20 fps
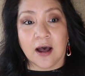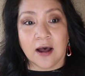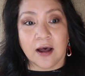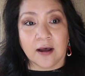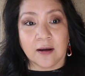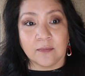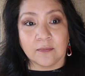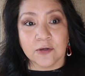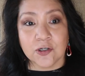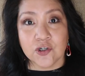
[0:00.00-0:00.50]

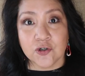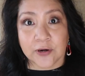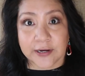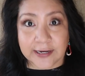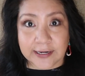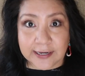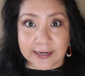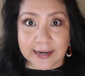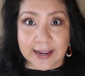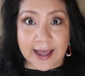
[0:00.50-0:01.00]
um,
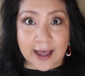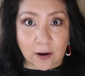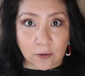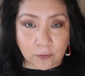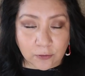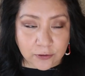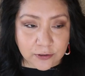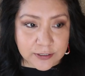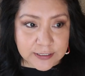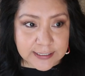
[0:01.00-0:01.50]
draining
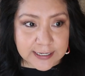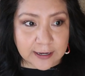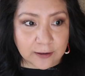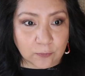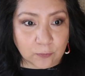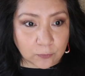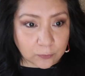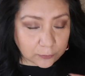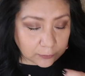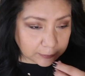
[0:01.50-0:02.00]
hours
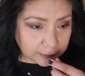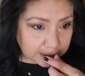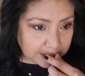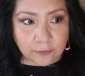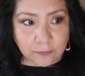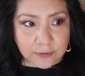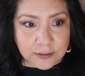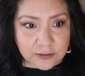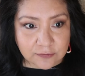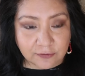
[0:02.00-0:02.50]
at work.
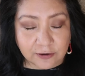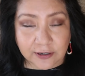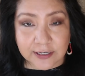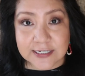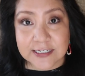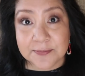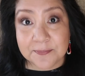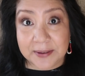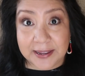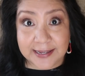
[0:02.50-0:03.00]
It was very
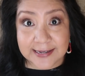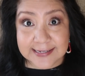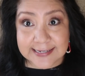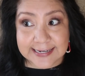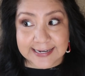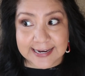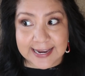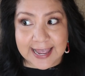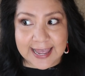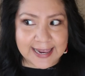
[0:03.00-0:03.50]

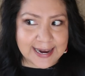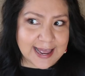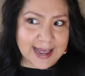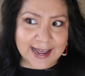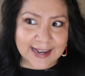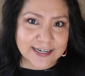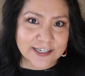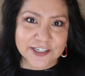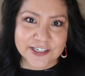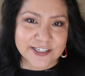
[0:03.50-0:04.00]
demanding and
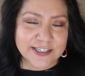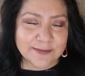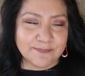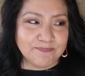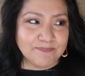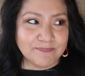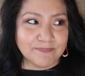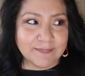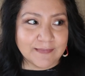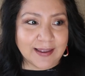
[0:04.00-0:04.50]
I just,
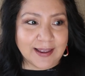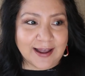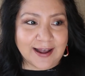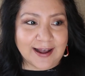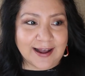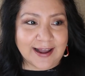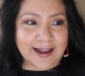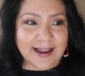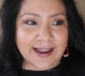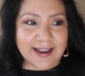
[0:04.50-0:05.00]

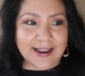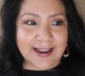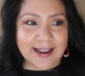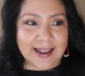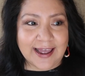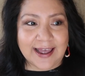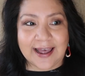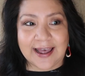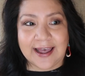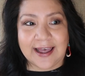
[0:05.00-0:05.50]
I
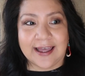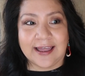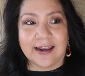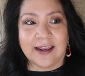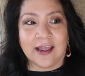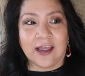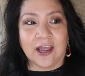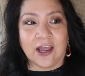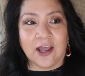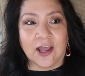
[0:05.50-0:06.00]
had
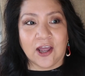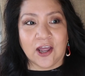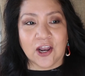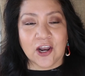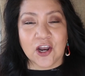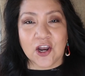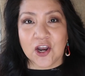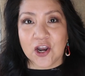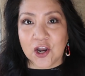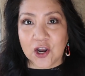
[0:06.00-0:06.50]

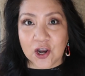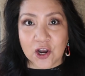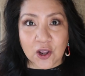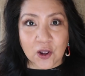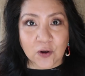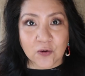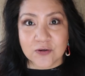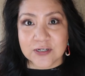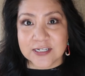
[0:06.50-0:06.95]
no